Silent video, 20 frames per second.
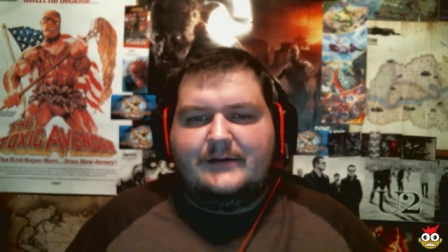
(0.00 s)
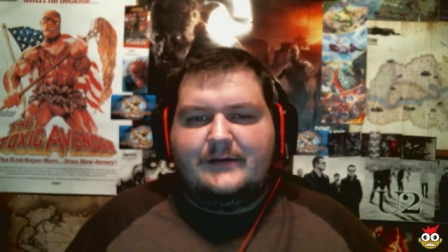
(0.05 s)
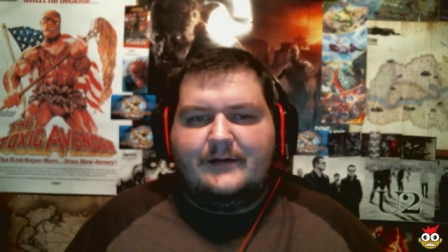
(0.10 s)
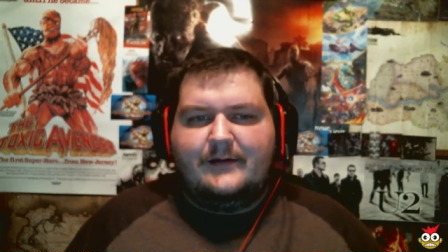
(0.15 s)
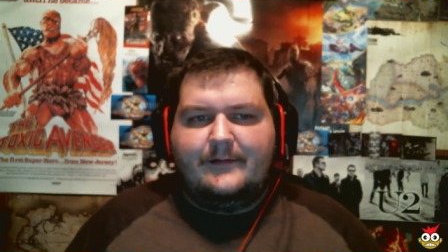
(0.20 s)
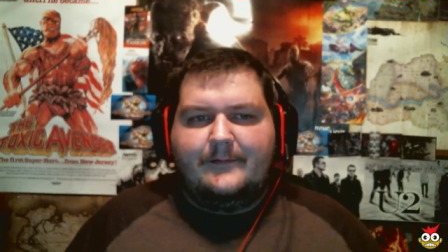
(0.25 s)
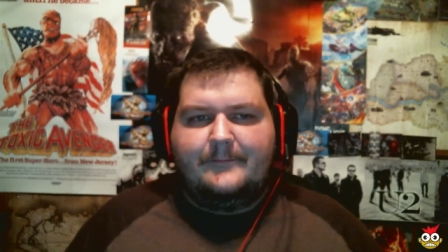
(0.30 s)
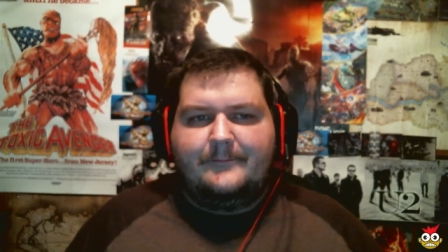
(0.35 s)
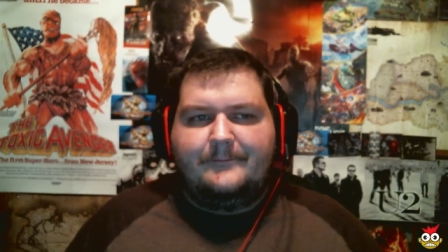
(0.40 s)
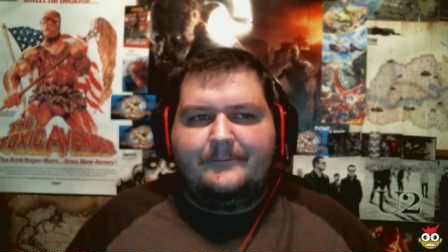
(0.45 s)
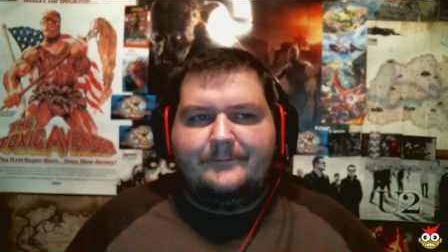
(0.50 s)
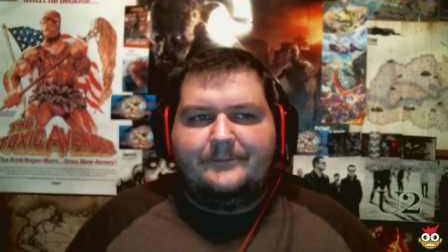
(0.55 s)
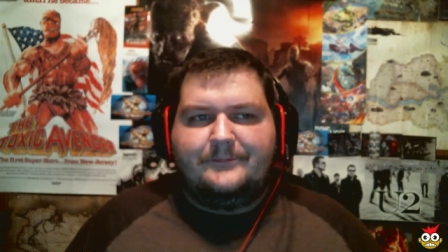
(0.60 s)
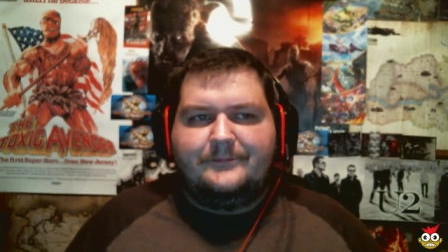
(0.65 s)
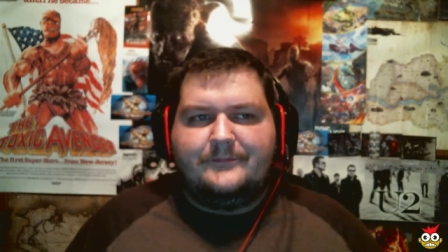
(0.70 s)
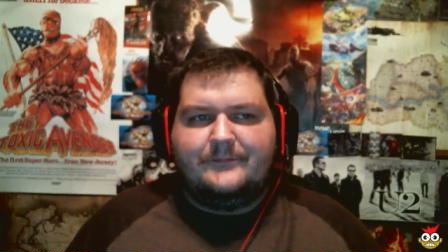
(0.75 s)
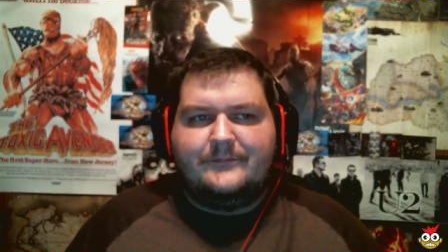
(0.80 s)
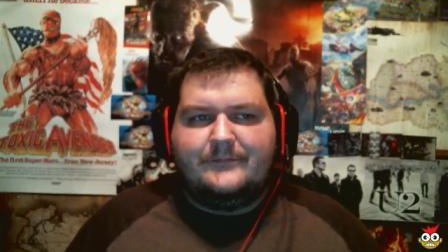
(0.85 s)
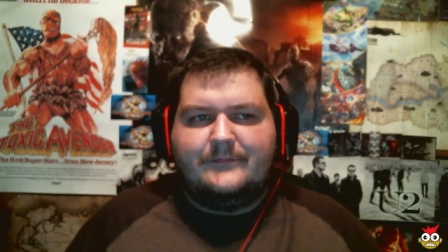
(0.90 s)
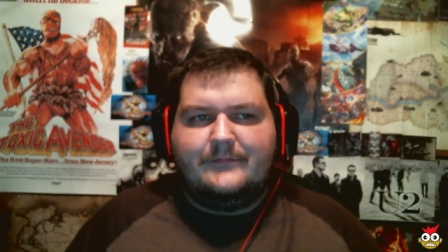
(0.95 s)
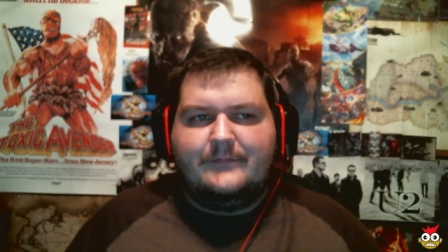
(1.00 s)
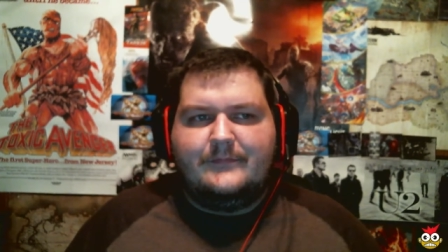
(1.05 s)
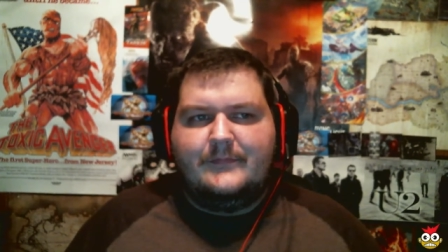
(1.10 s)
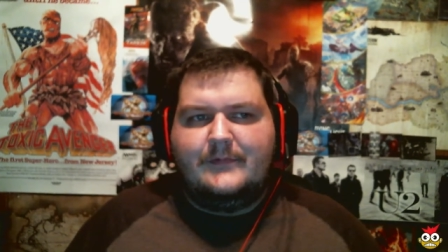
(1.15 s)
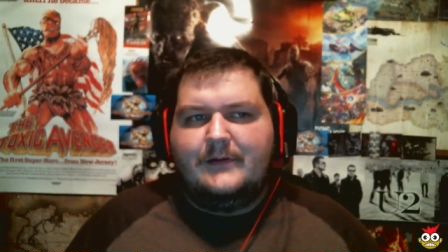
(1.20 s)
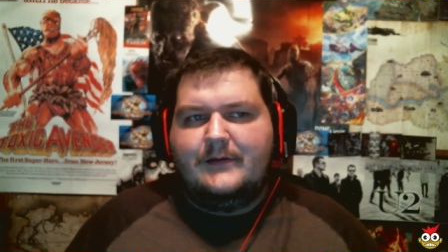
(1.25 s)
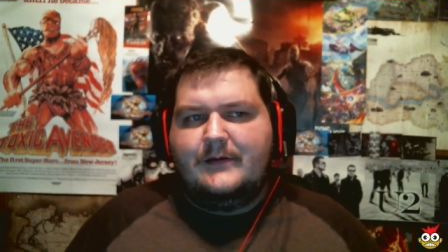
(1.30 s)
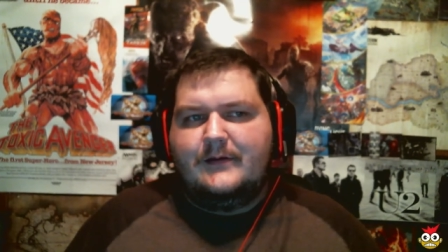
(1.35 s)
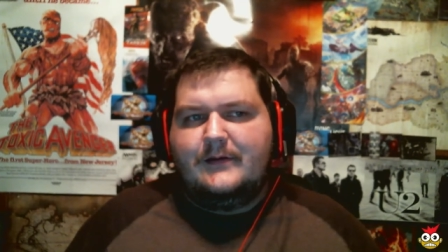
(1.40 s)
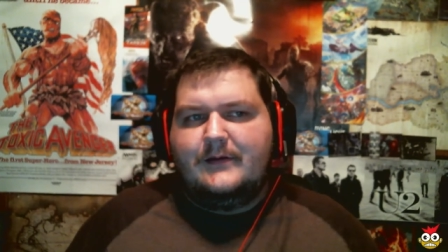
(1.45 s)
um,
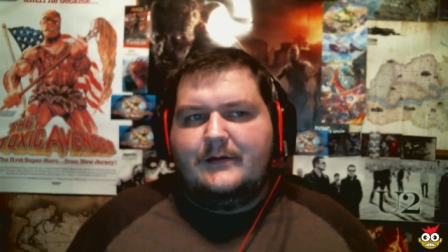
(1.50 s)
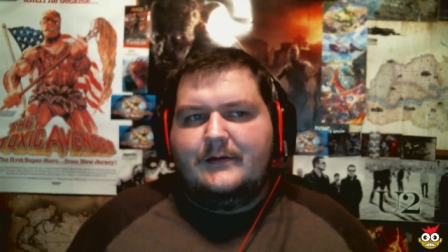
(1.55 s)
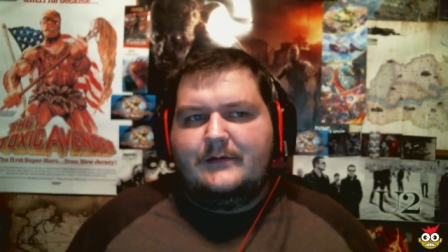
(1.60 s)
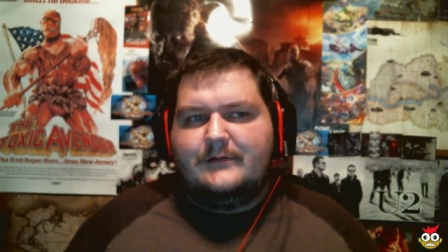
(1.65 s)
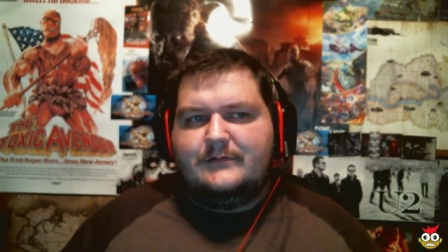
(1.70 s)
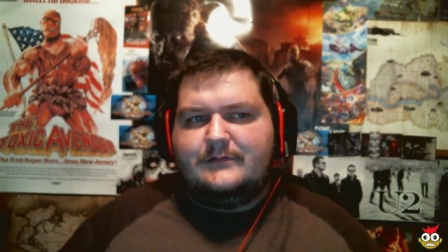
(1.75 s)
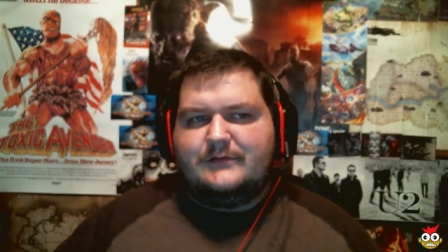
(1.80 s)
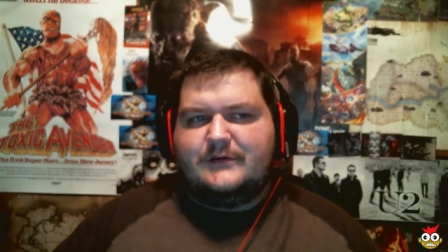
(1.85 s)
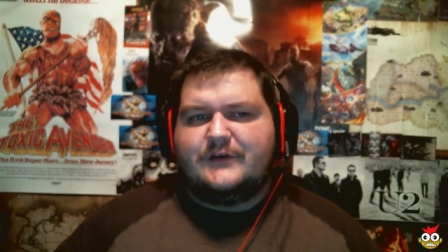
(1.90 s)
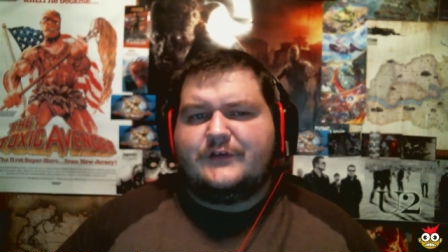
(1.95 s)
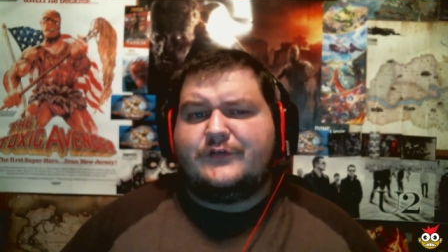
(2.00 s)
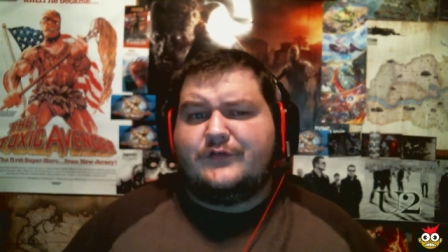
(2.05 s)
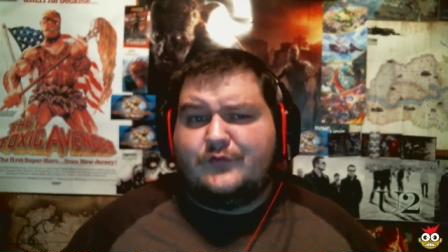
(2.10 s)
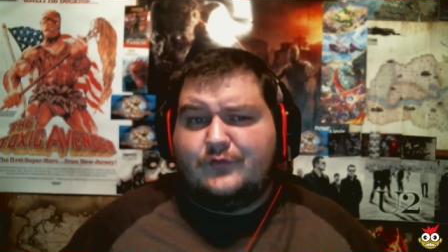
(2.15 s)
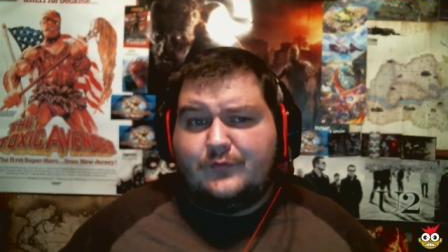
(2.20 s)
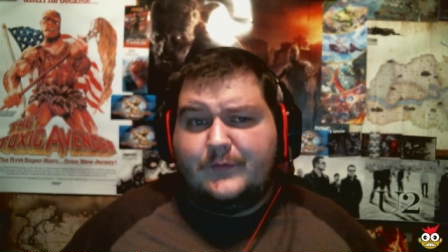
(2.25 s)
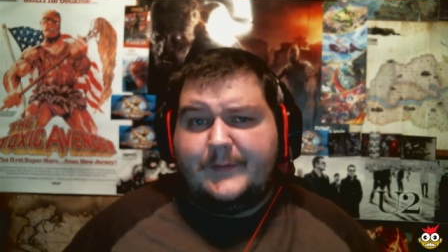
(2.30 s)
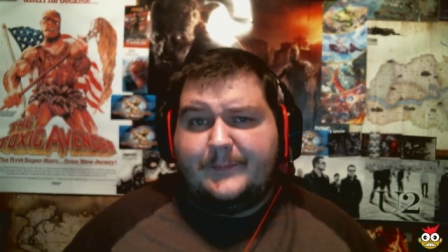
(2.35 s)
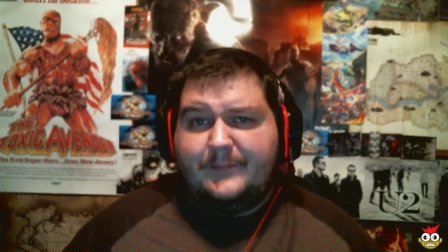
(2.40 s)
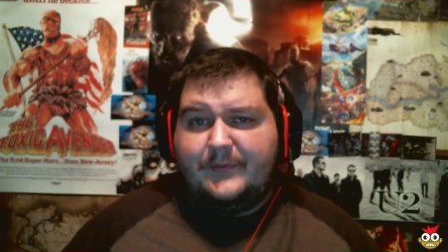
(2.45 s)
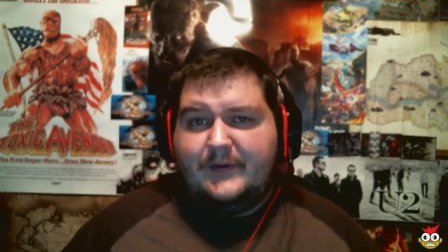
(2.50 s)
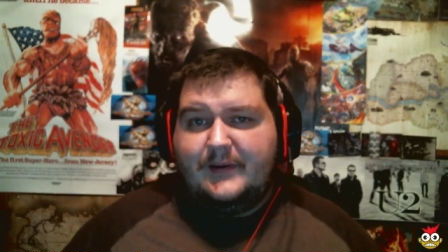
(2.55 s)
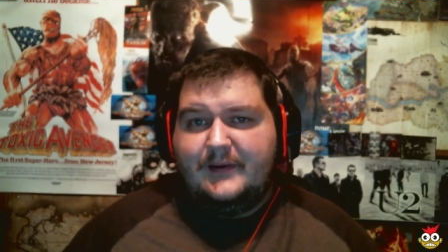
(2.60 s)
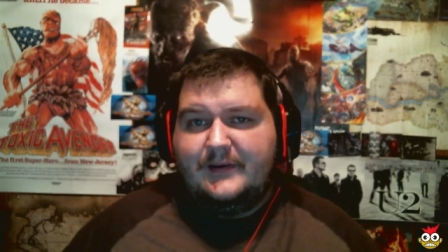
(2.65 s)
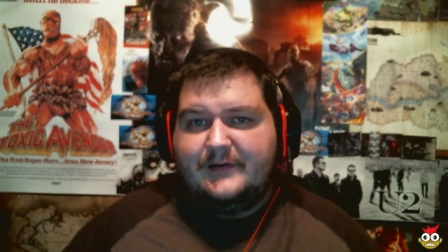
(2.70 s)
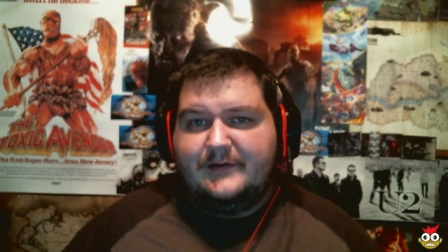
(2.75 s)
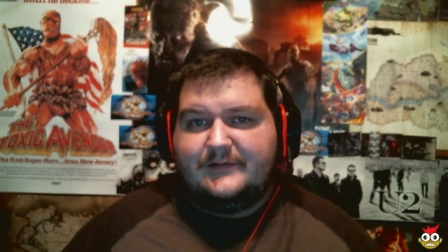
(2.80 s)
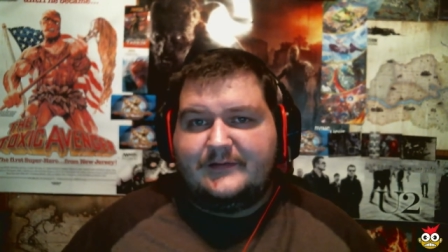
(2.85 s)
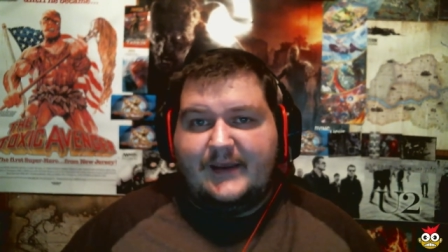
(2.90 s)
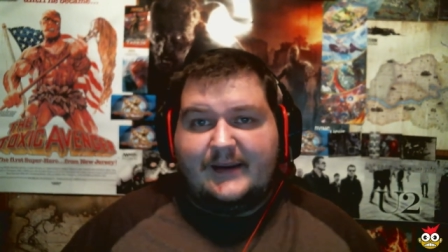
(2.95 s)
to strip
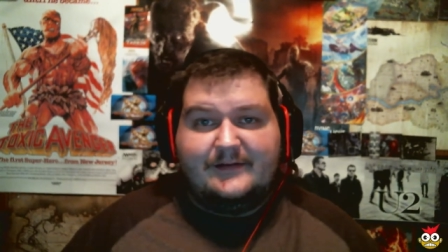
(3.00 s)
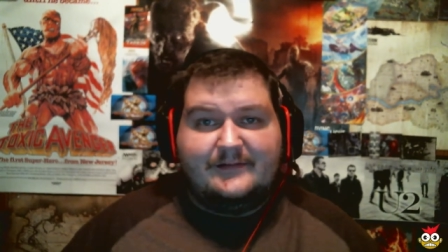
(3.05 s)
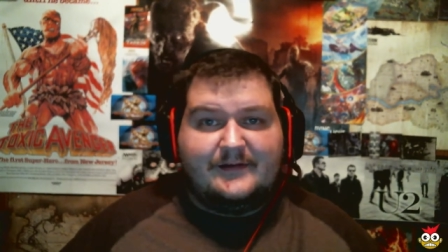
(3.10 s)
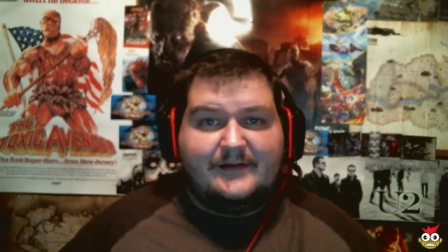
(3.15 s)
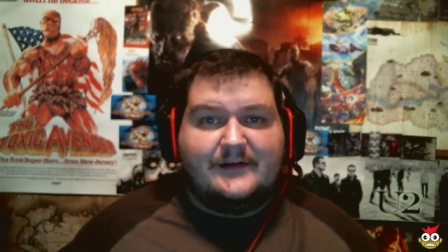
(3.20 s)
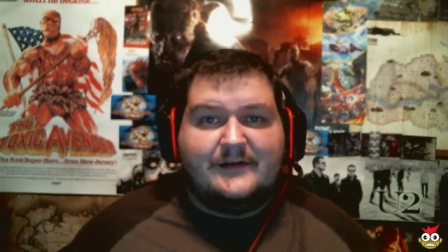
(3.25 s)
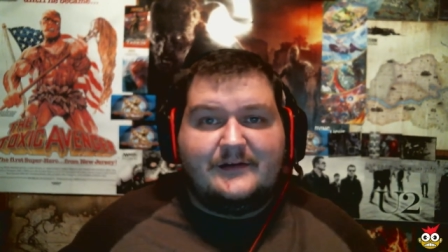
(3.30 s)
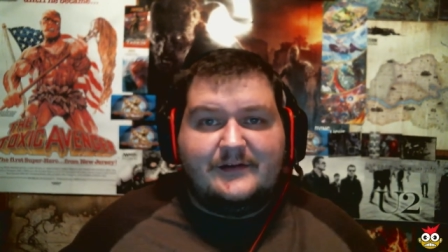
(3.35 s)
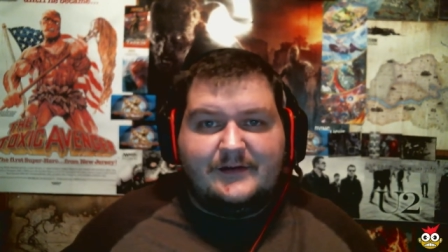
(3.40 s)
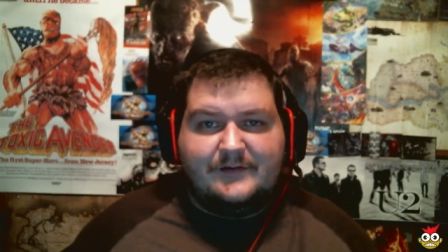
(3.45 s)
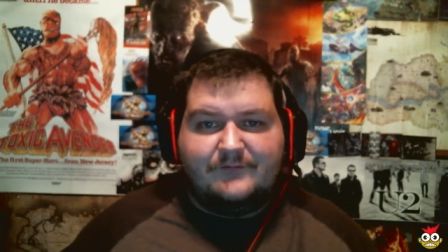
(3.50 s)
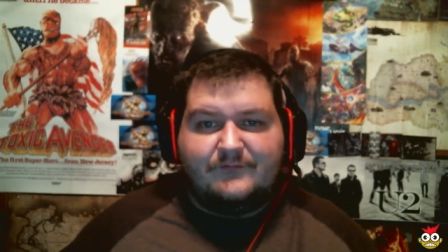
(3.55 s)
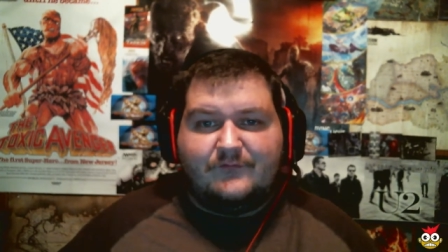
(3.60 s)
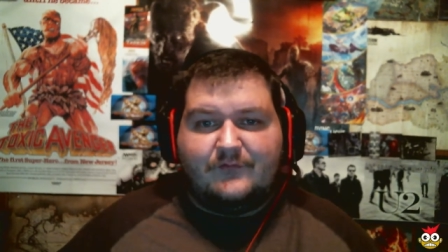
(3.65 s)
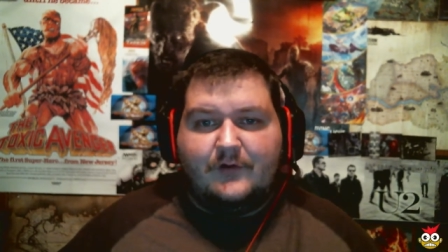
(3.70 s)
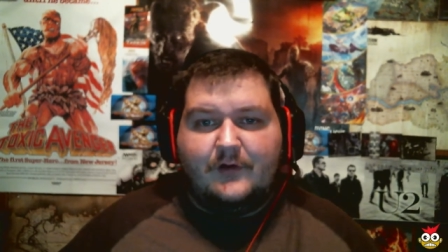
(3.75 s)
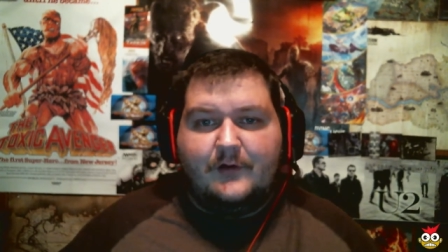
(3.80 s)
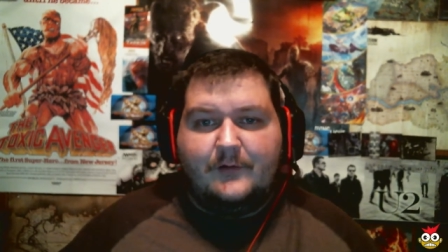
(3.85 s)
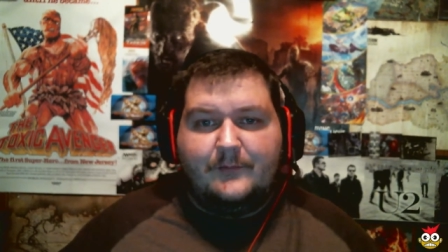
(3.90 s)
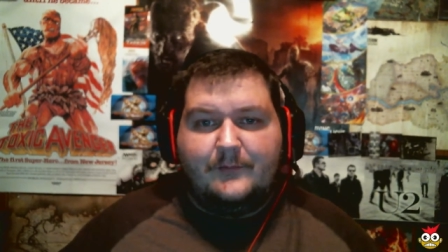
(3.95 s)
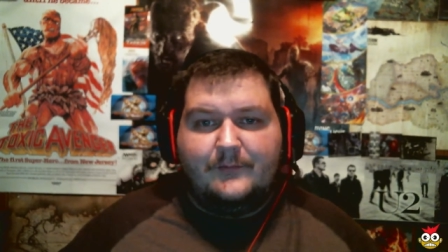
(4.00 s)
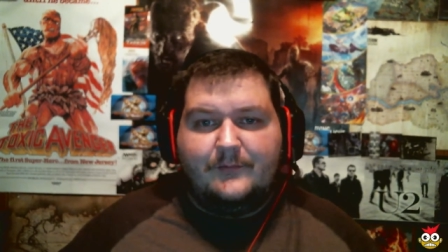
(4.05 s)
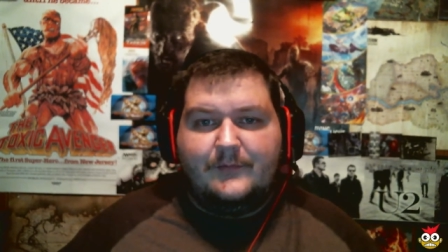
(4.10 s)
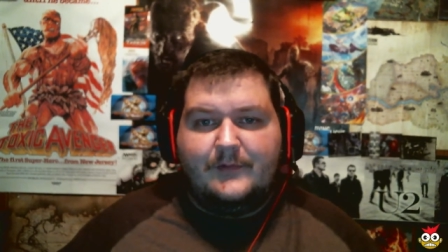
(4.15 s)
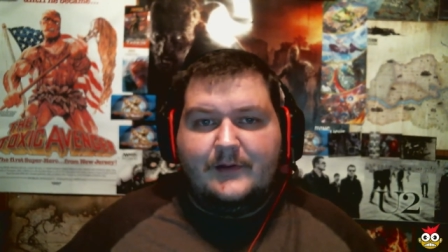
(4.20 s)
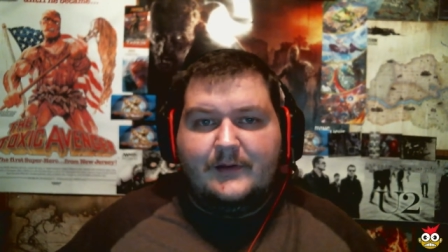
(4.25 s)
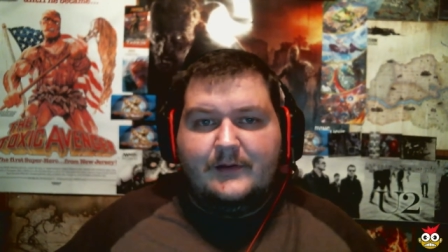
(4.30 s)
his identity from